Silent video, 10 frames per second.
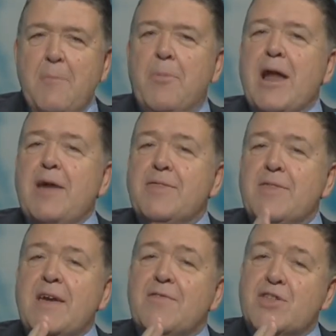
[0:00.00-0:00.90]
But I
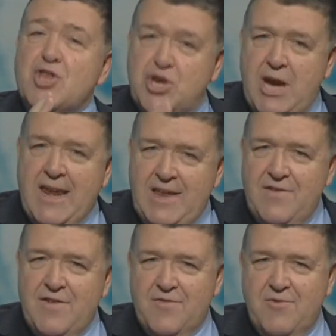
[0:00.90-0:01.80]
think the
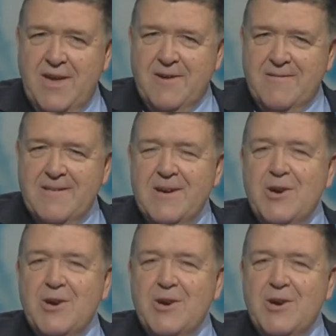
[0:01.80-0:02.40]
challenge is real.